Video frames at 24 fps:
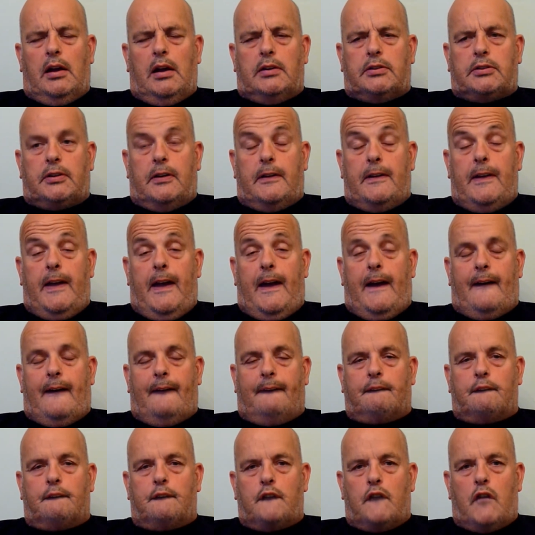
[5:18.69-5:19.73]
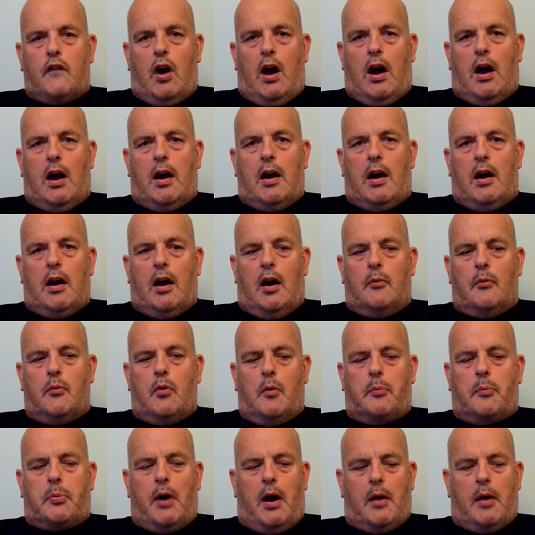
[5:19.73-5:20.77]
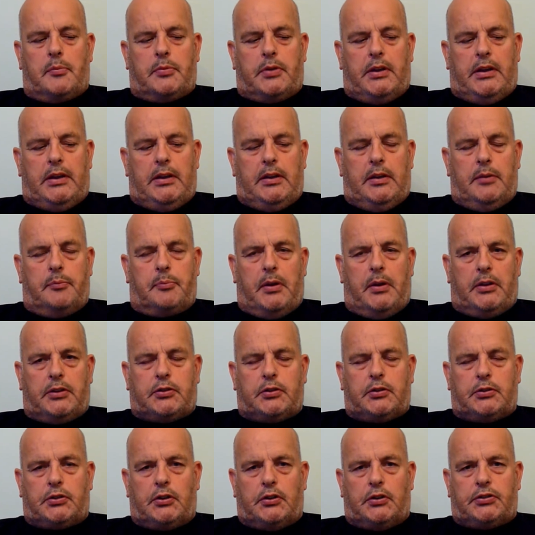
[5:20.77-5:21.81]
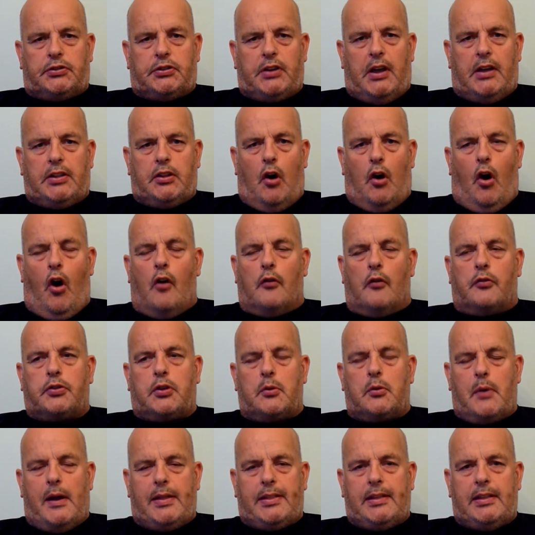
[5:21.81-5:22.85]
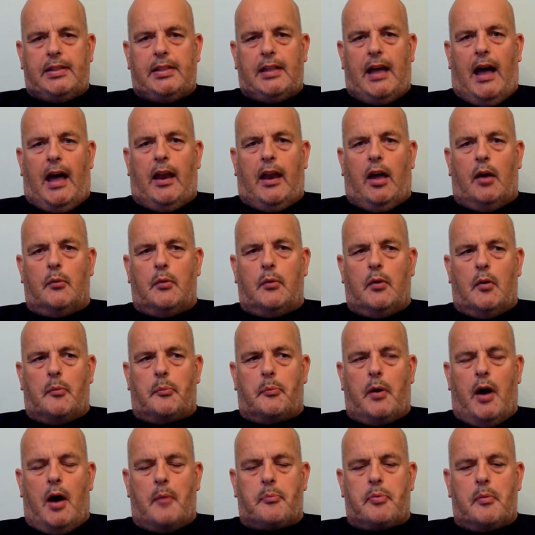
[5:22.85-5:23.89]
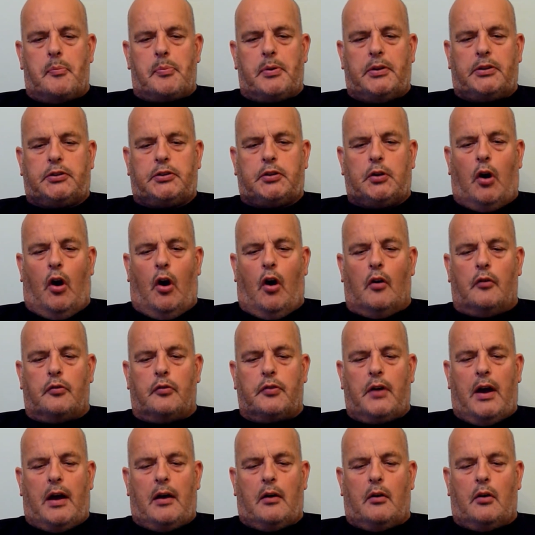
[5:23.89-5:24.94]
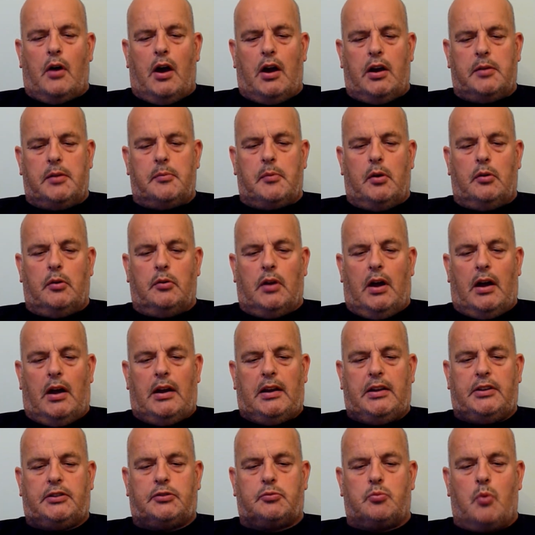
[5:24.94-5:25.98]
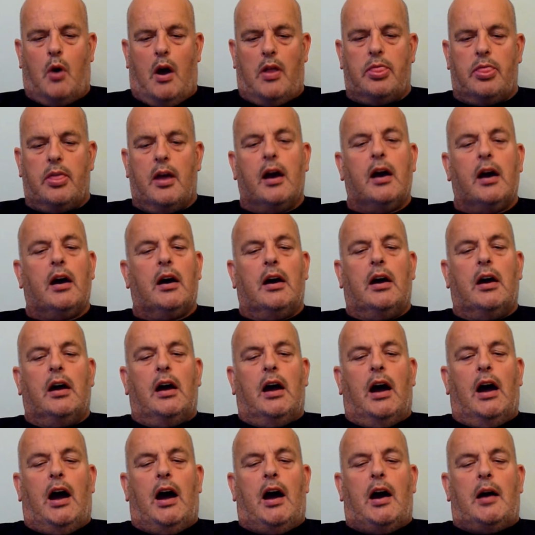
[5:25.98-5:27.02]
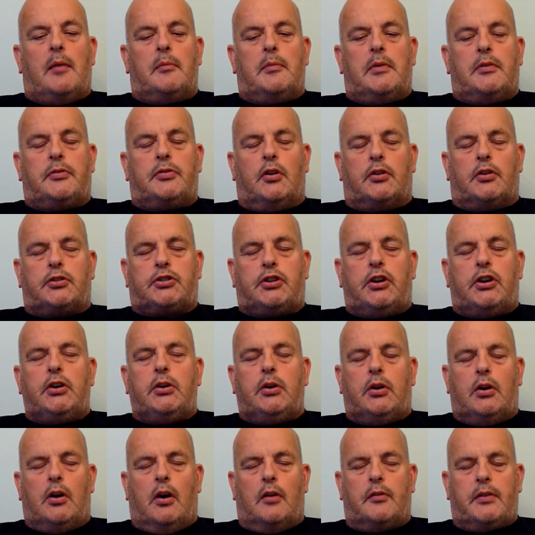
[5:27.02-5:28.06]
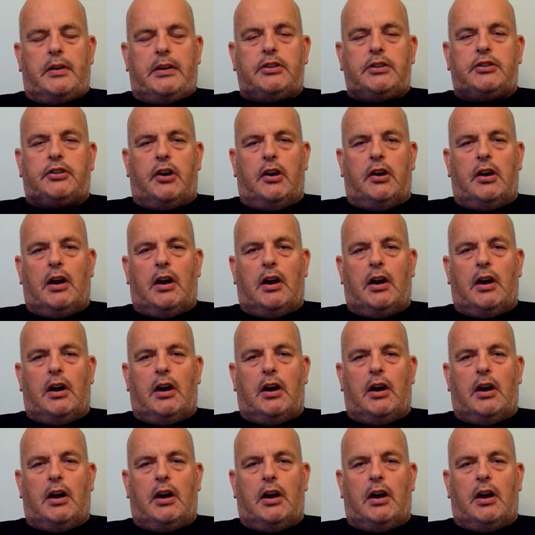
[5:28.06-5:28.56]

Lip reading: So yeah, I will put up the picture, as I said, of the wedding, and I will put up a picture of our honeymoon, at least one, if not two, of each.